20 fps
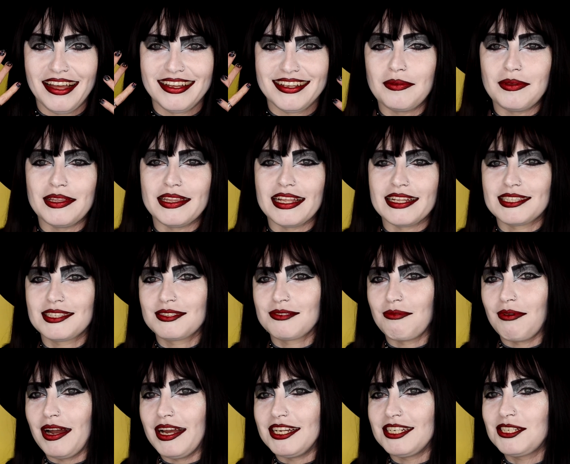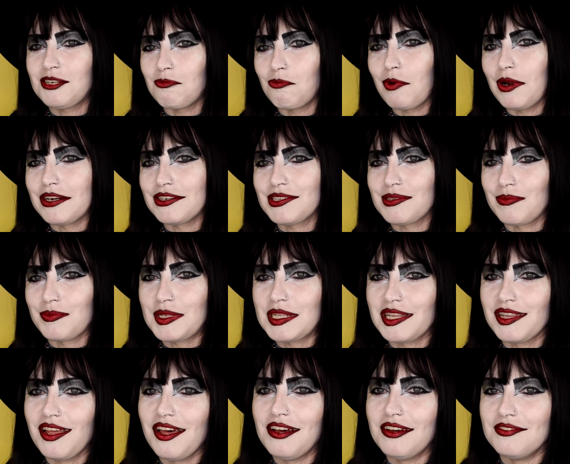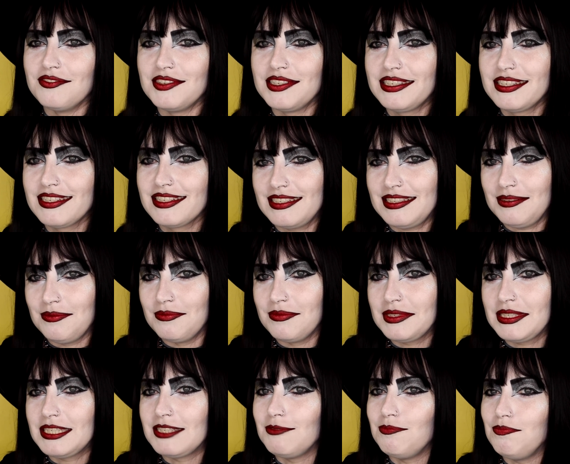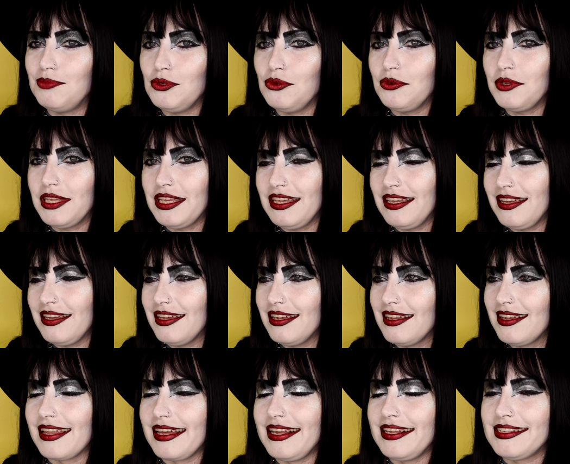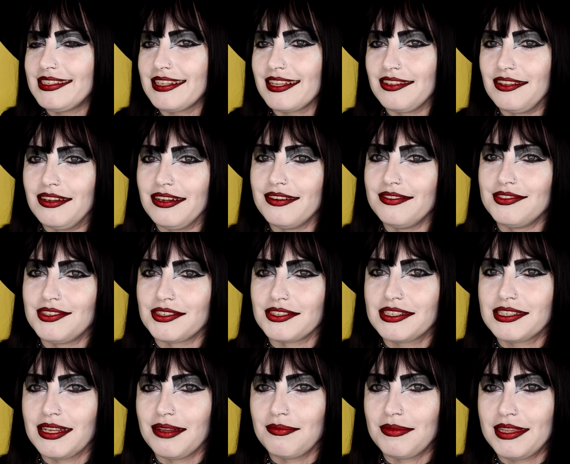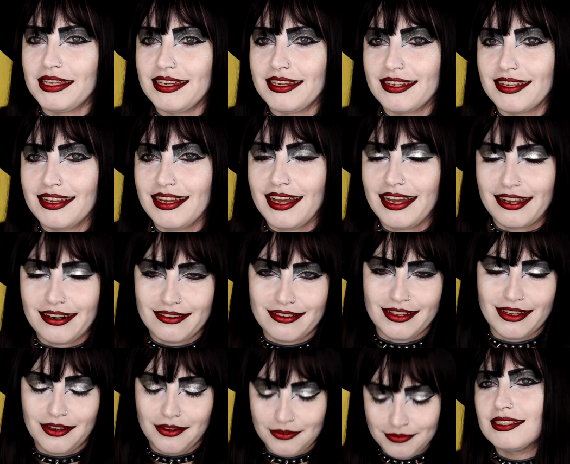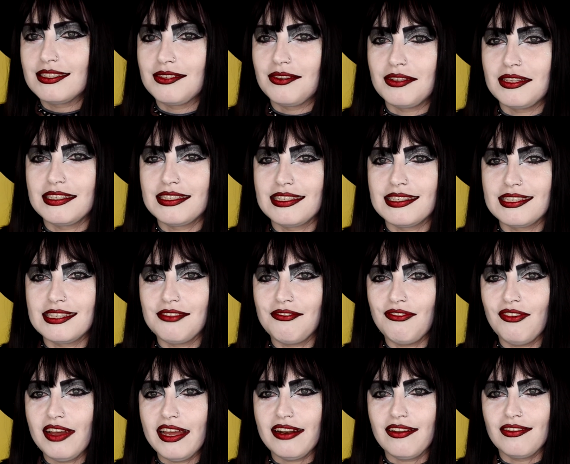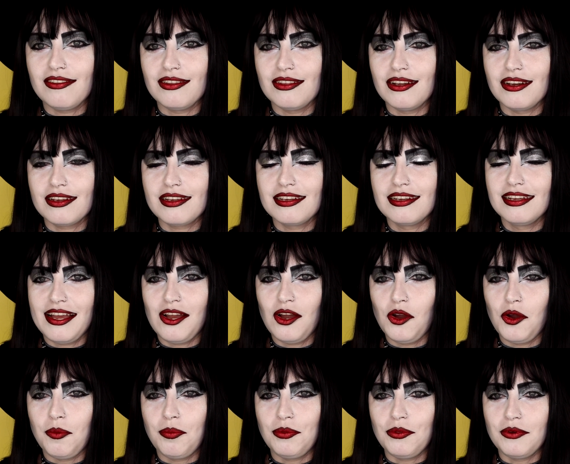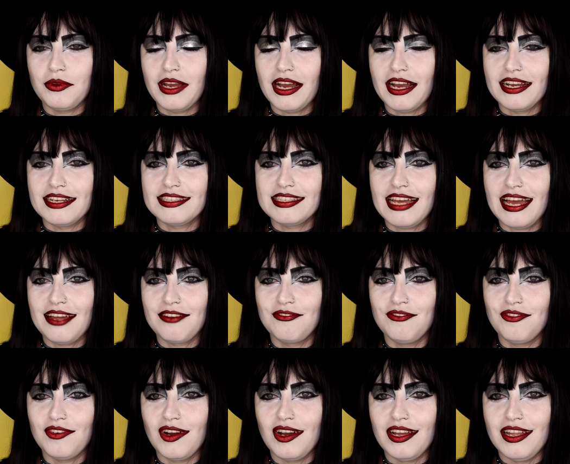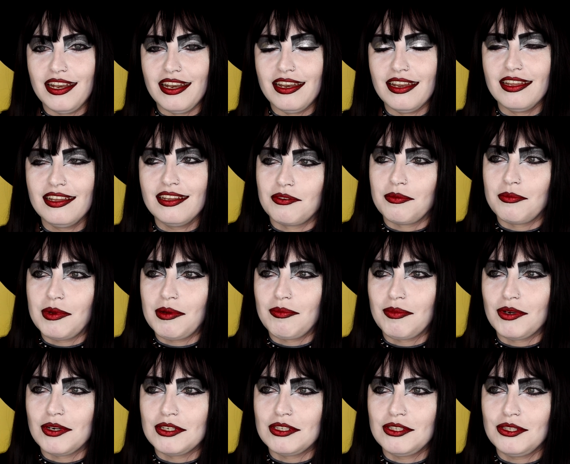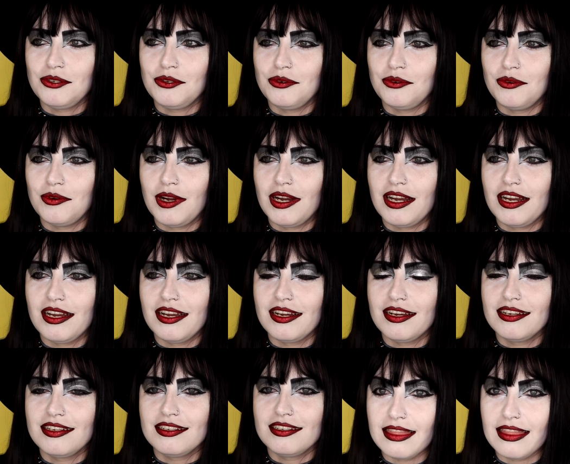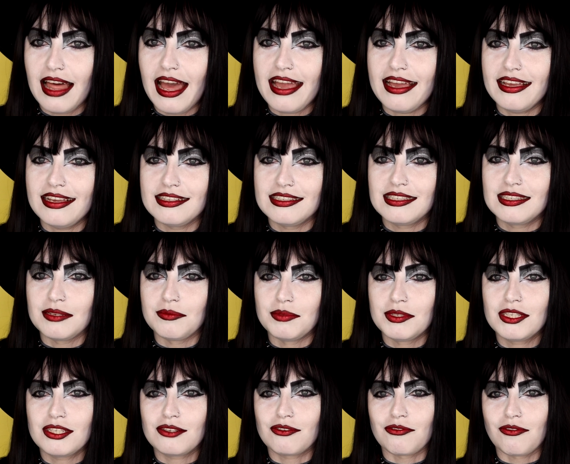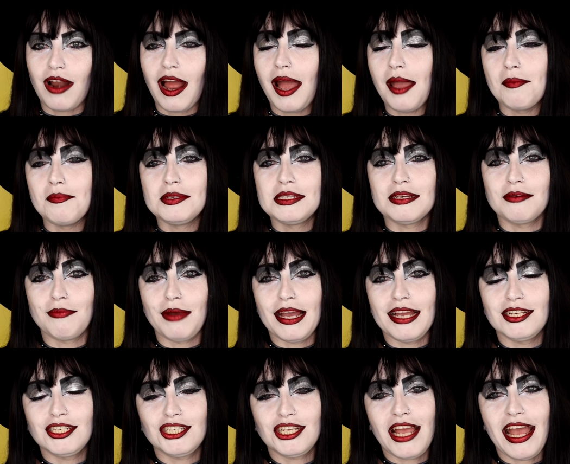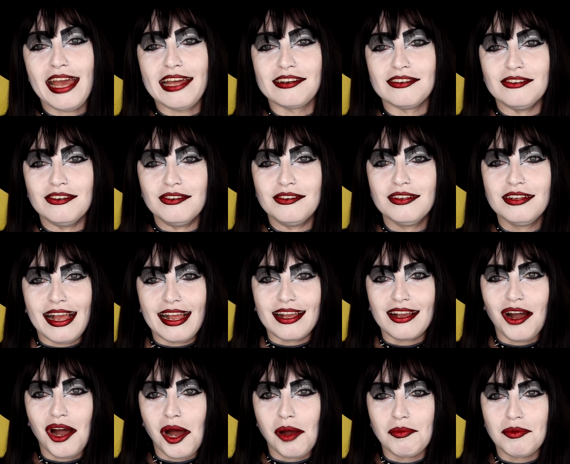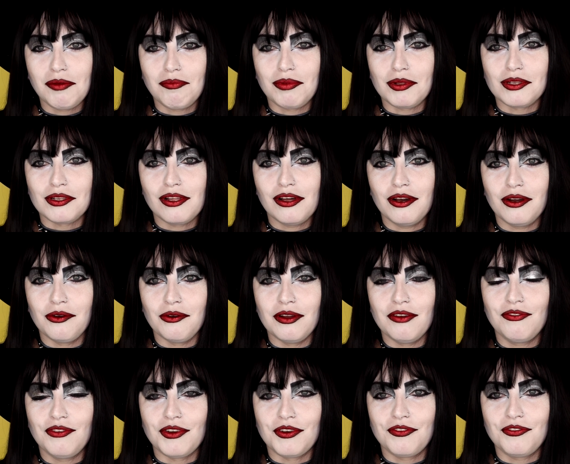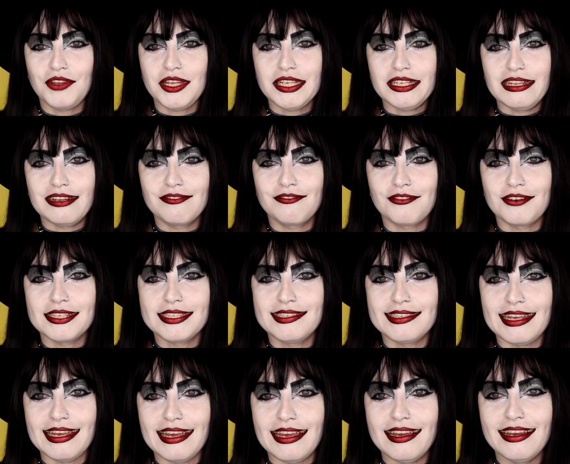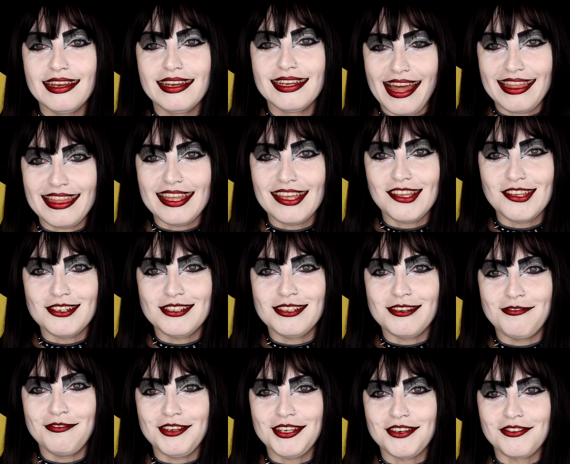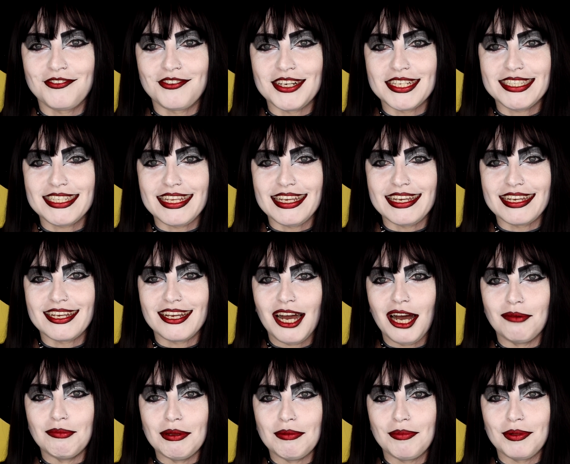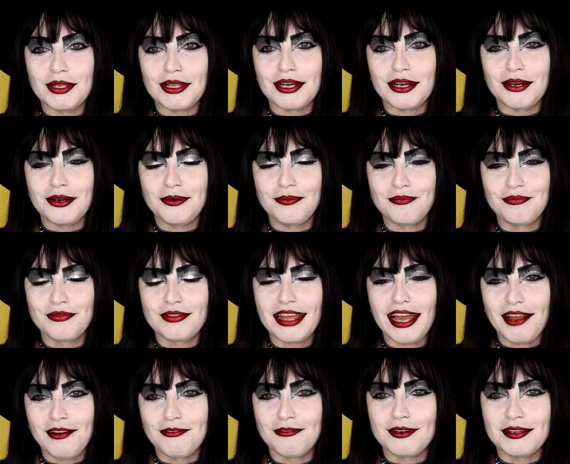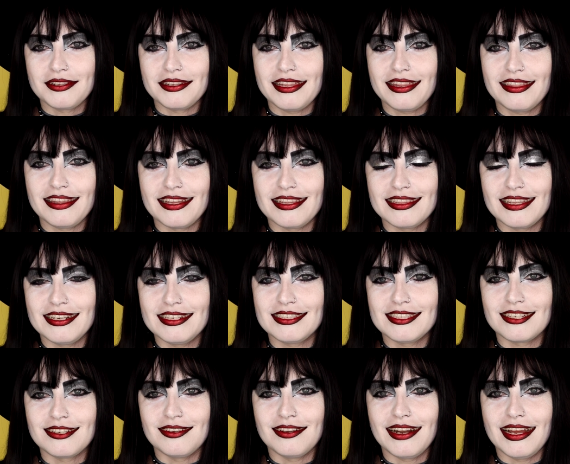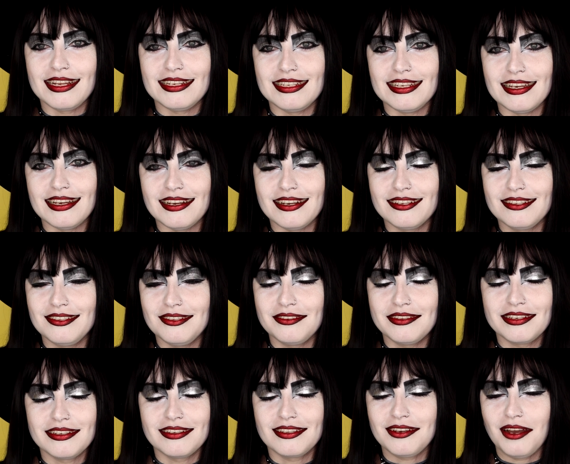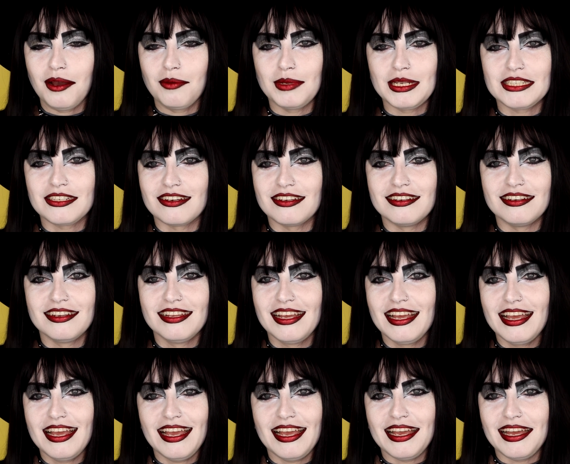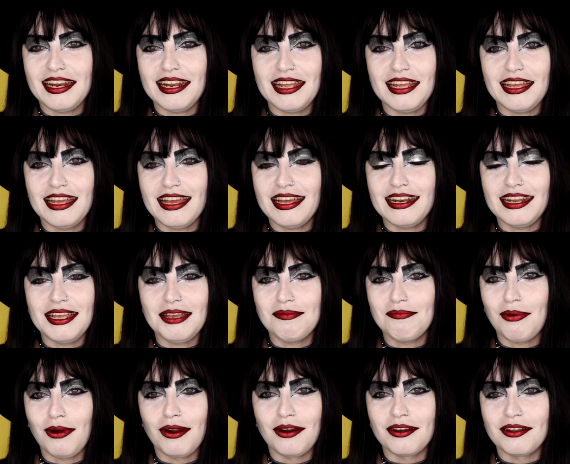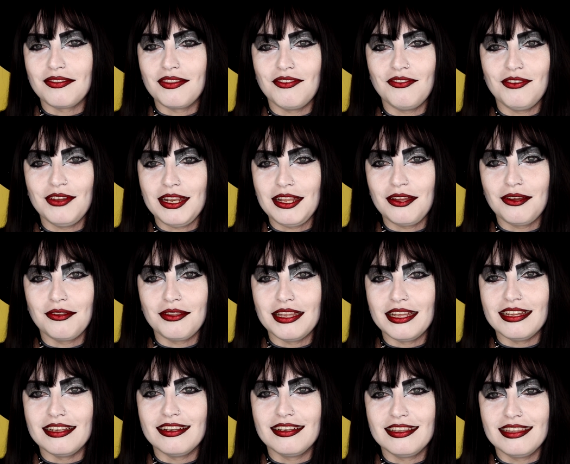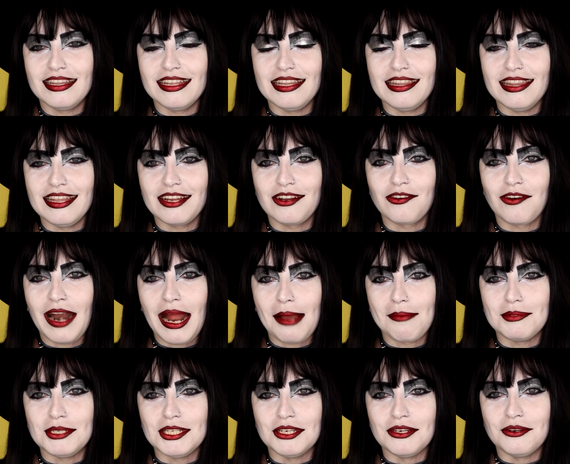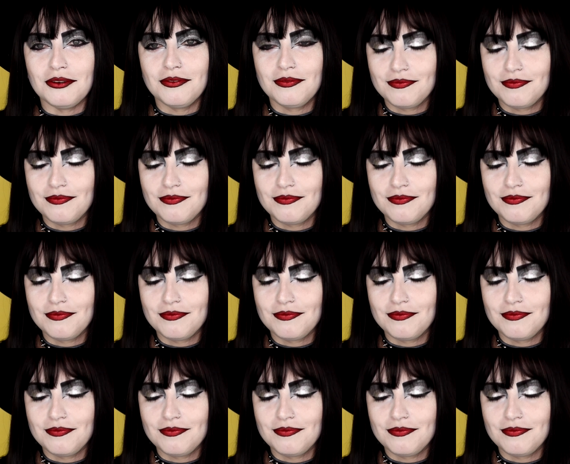That's why I should wear some gloves, some spooky lace gloves or something. I don't know. So this is the final look. I hope you guys had fun. Remember to like and subscribe to my channel and comment below if you're feeling frisky. I think you should feel frisky and comment below. I really think that it's a good idea. You can comment on any part of the video that grabbed you.